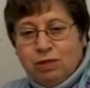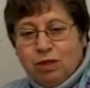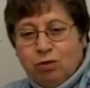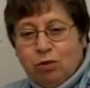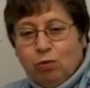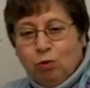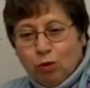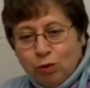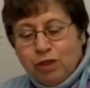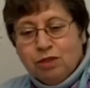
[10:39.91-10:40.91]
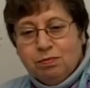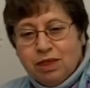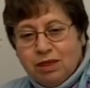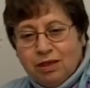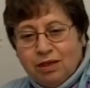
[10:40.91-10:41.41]
me or it worries
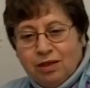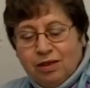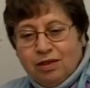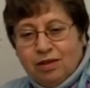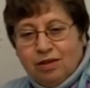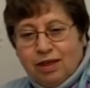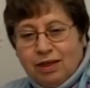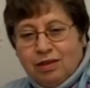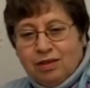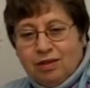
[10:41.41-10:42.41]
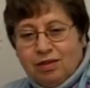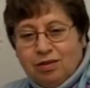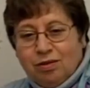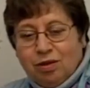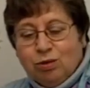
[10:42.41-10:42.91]
me that
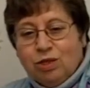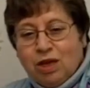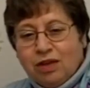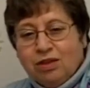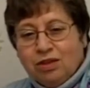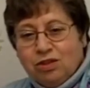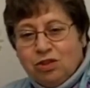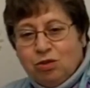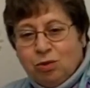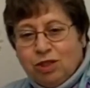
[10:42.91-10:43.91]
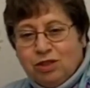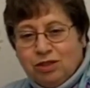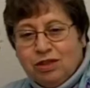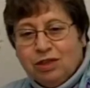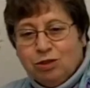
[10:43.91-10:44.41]
there's not the
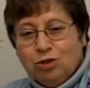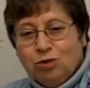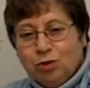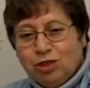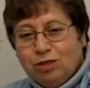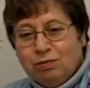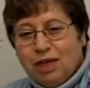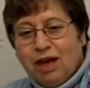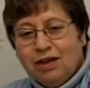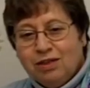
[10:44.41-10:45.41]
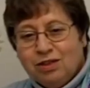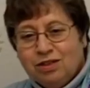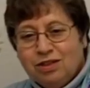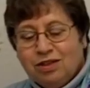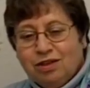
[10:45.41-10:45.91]
generation, next generation behind
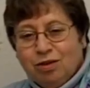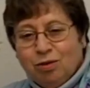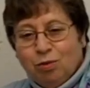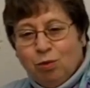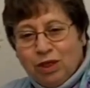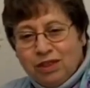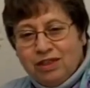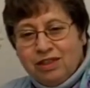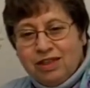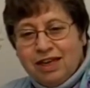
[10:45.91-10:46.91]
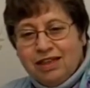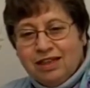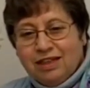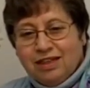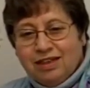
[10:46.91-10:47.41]
us willing to take
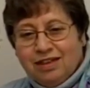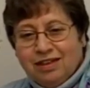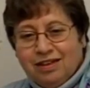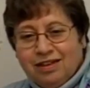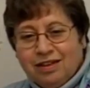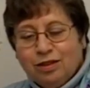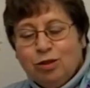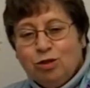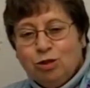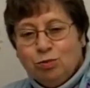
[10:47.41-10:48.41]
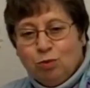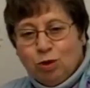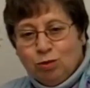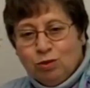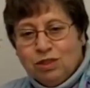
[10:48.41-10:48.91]
the leadership
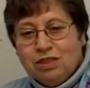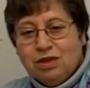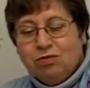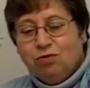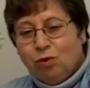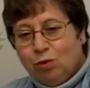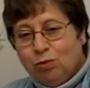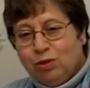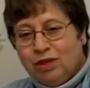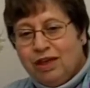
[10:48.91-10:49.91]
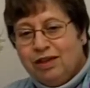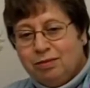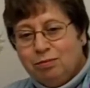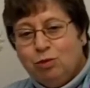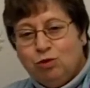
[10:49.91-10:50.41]
roles and step forward
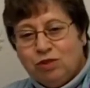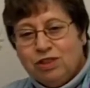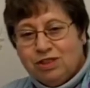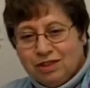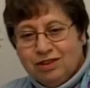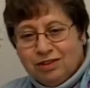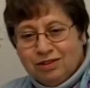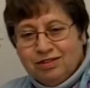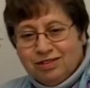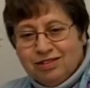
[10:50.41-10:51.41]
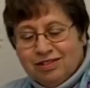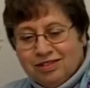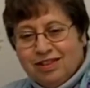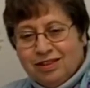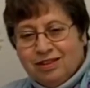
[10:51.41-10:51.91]
and move us
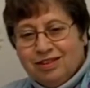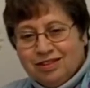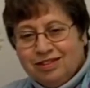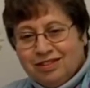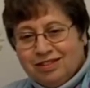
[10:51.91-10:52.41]
into